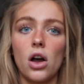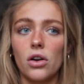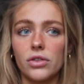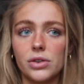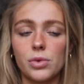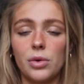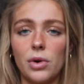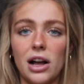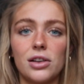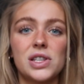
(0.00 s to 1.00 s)
All those went
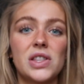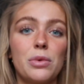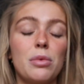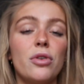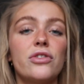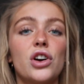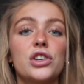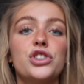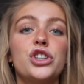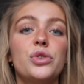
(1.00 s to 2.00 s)
well. So then we moved
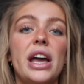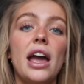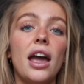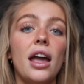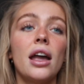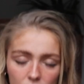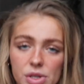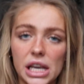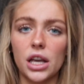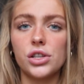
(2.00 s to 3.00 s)
on to it
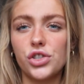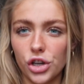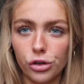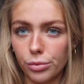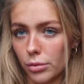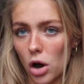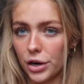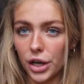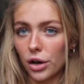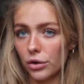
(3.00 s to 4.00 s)
was like a Zoom
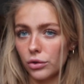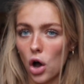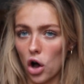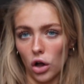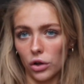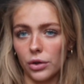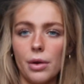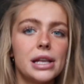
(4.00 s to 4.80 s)
audio call.